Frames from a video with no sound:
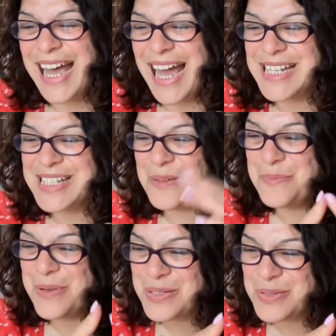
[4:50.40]
And so
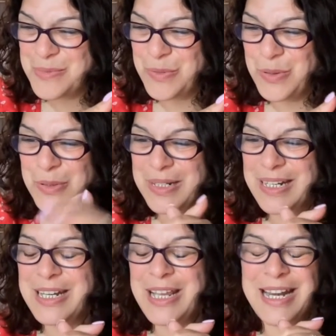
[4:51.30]
Boost was born.
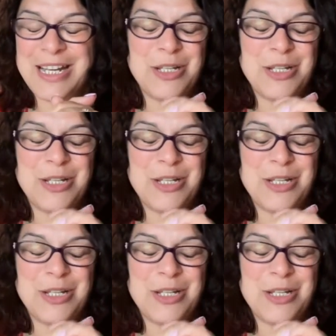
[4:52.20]
And as